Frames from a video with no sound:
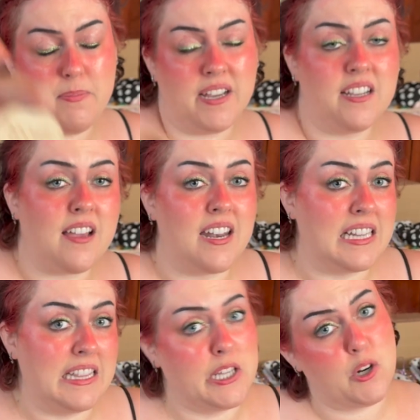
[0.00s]
Becca got a
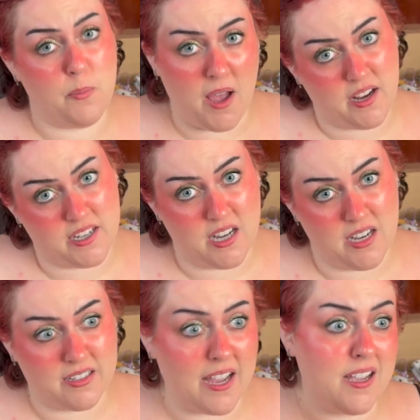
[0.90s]
little pocket
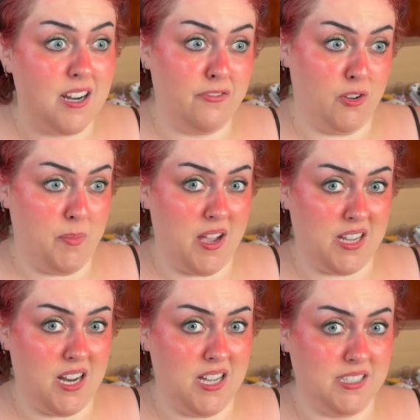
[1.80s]
hug. I got a full
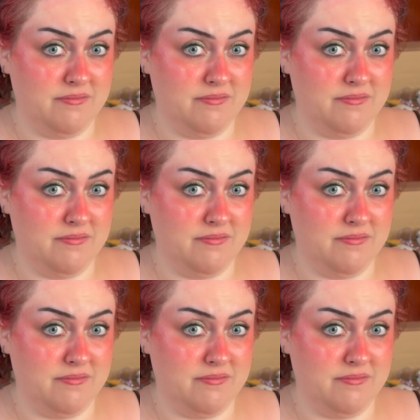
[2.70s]
pocket hug.